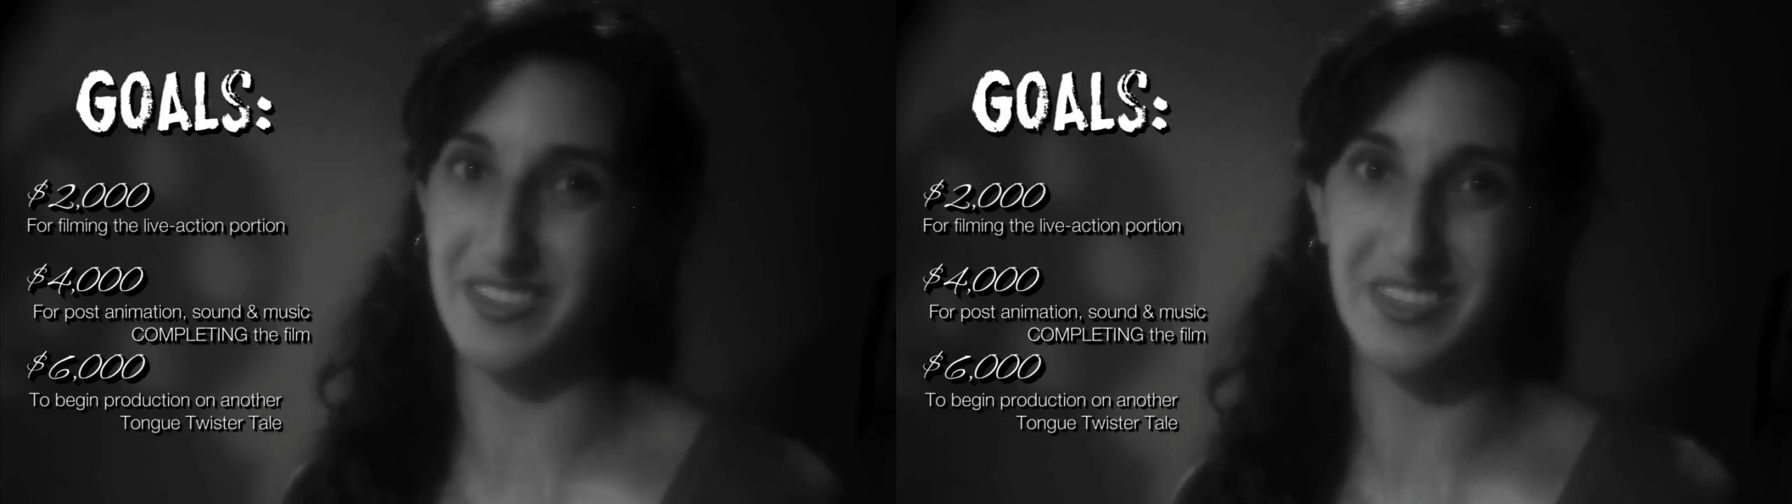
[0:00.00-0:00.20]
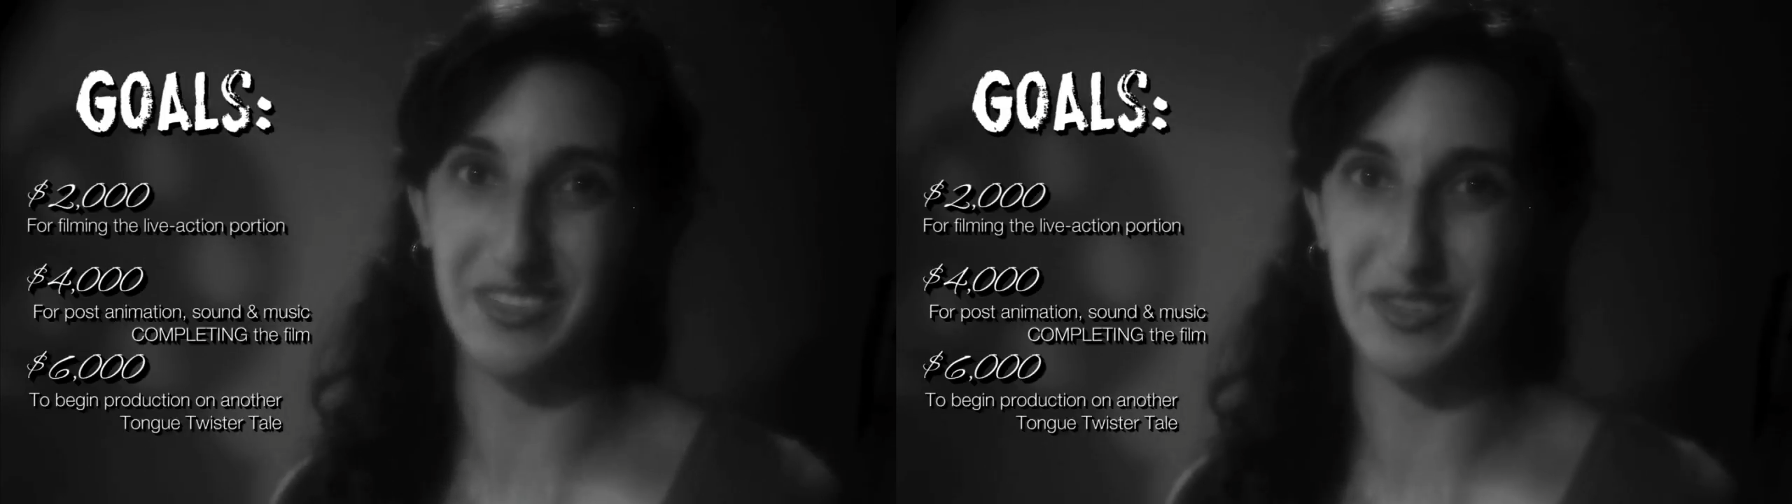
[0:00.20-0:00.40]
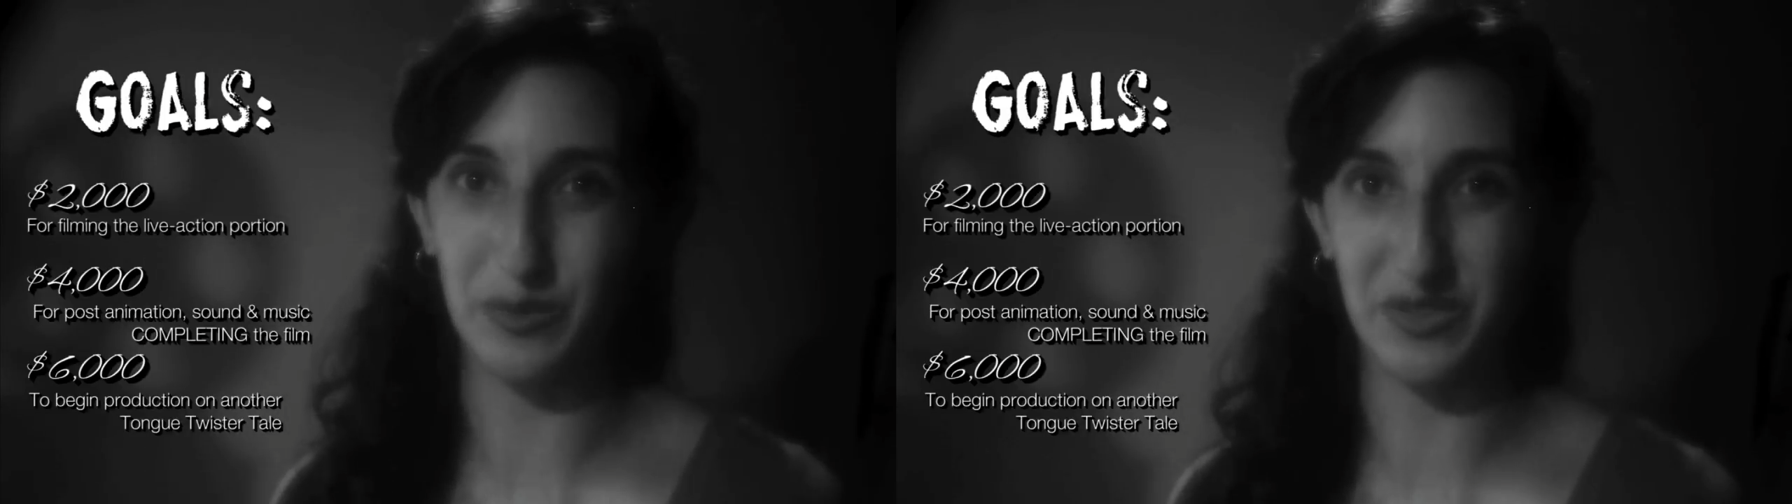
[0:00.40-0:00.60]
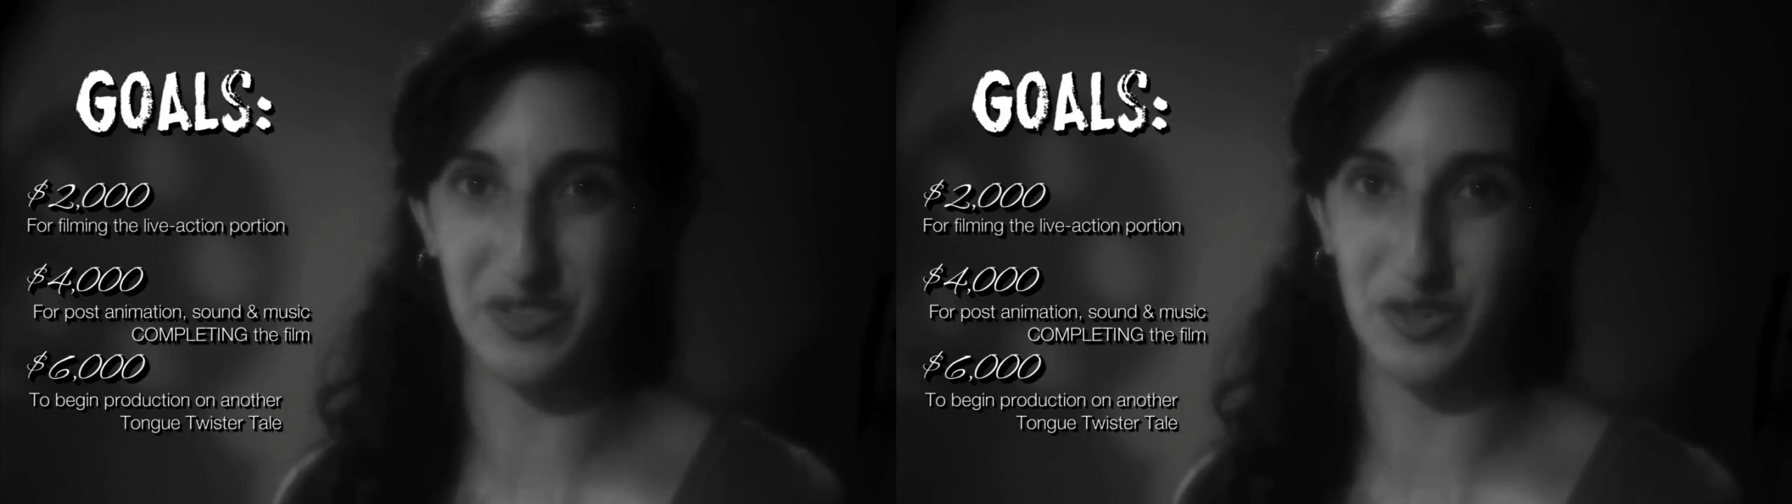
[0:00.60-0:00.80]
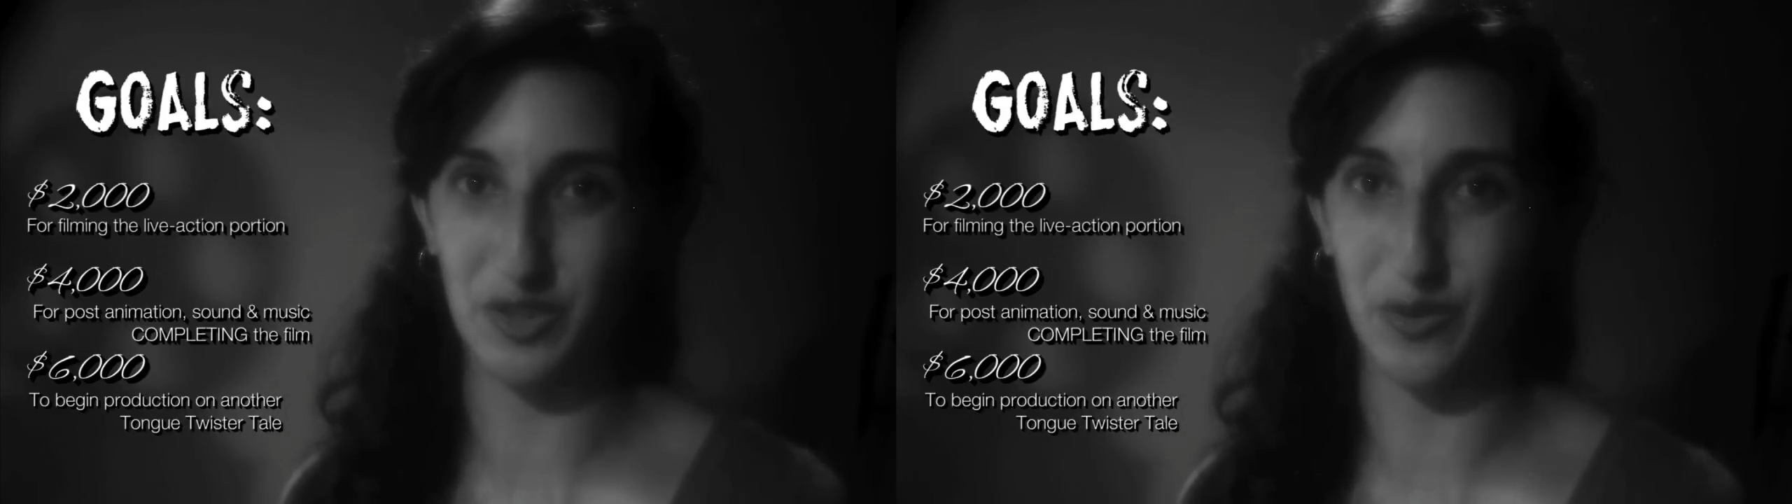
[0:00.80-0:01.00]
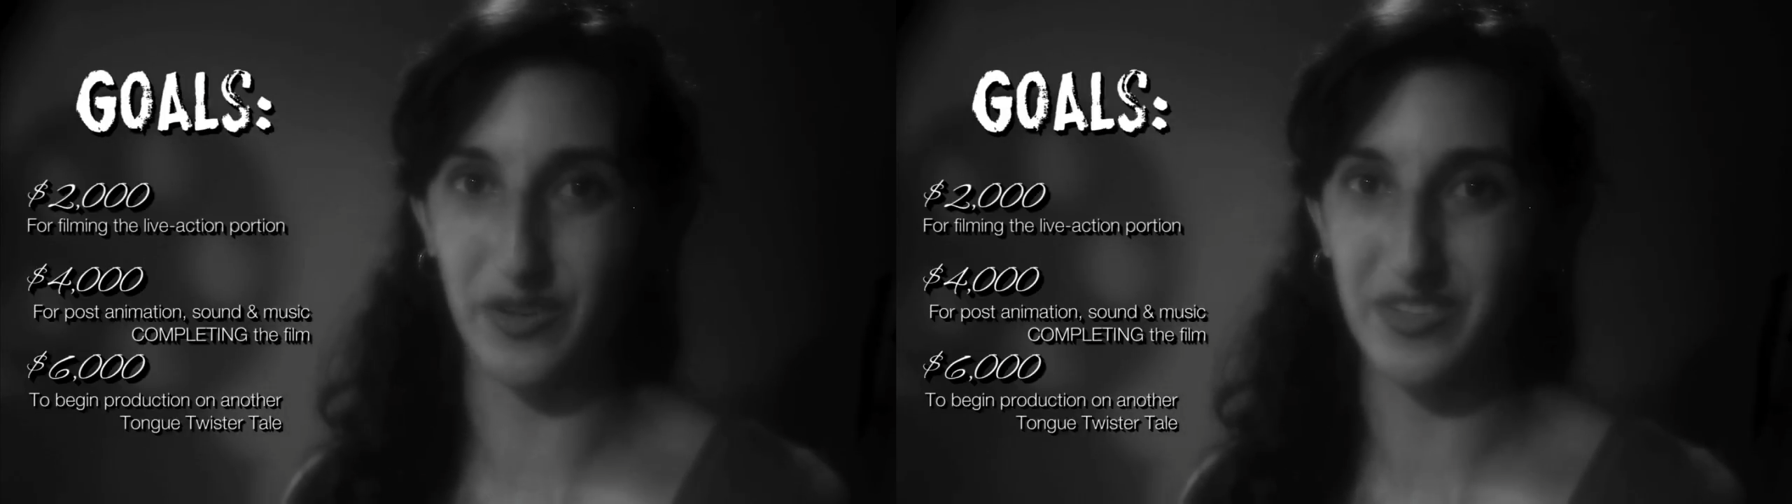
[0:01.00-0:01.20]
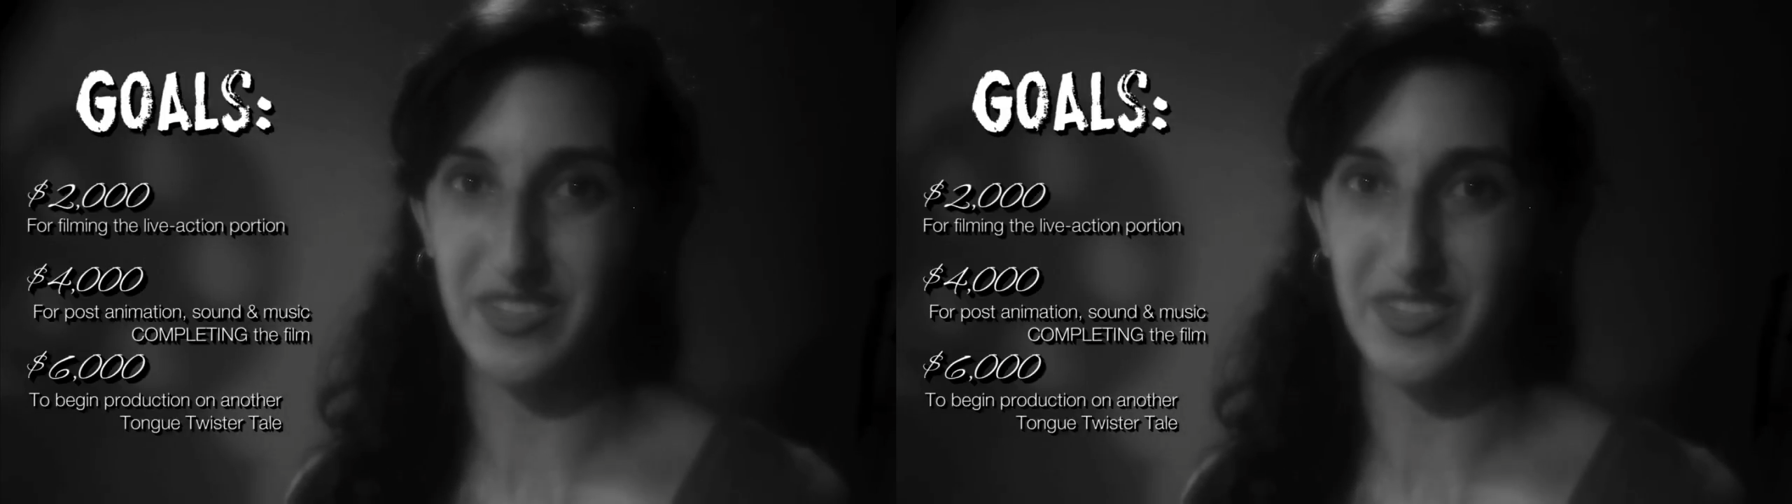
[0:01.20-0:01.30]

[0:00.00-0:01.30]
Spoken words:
tongue twister short,